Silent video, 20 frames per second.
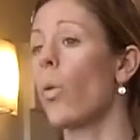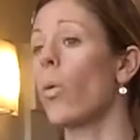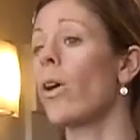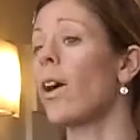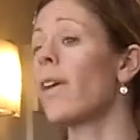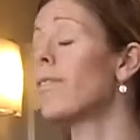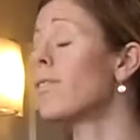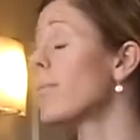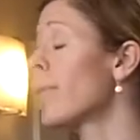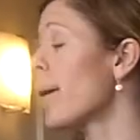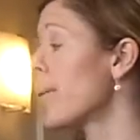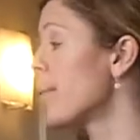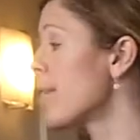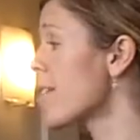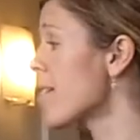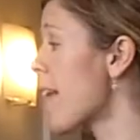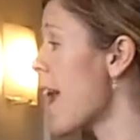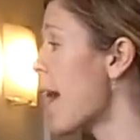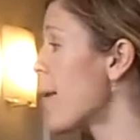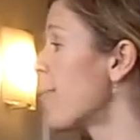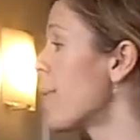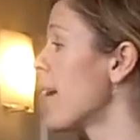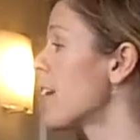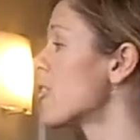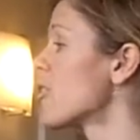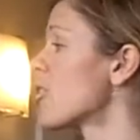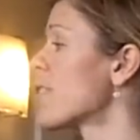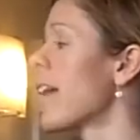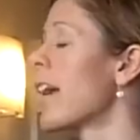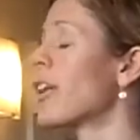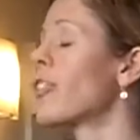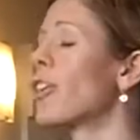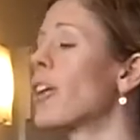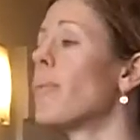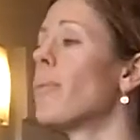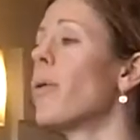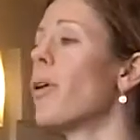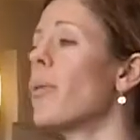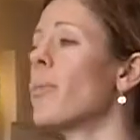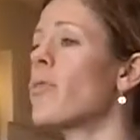Wherever baby's at, make sure that
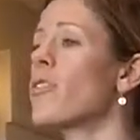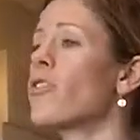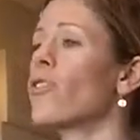green bulb